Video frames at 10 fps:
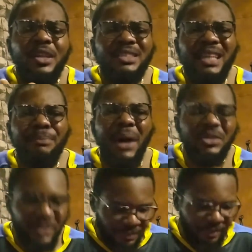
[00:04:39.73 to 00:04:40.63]
It's
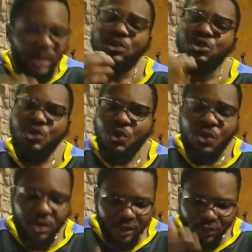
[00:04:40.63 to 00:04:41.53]
about
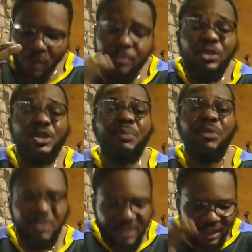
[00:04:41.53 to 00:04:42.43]
you, your music
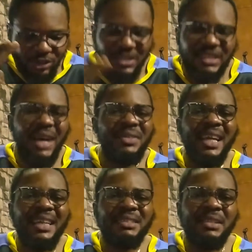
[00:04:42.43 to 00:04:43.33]
producer, your
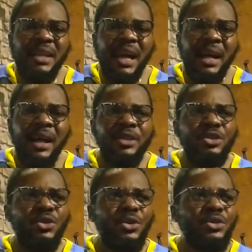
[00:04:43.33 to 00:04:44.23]
sound engineer,
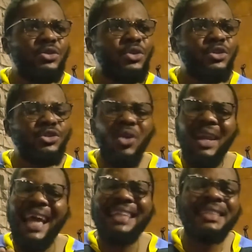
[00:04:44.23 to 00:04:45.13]
you know, your
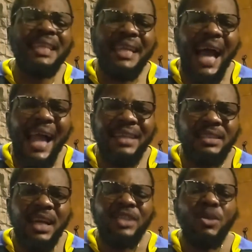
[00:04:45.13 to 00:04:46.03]
lightning
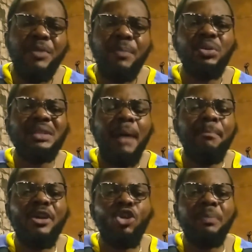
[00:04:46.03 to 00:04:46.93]
guys, the people that
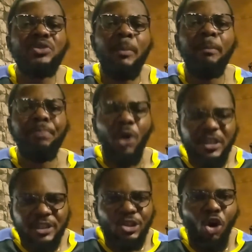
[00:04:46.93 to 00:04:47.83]
make up the
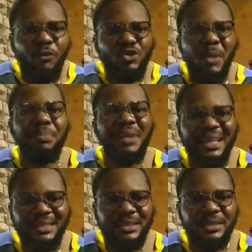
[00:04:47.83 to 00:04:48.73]
body of your
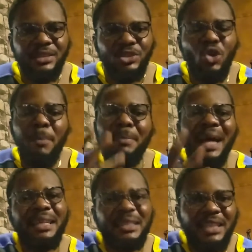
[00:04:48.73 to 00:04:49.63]
brand, your
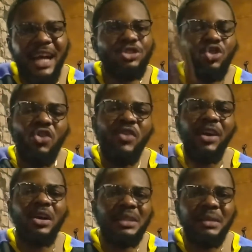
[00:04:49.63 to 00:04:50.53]
manager, your
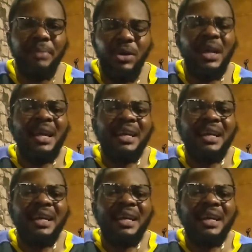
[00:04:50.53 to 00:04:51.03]
record label,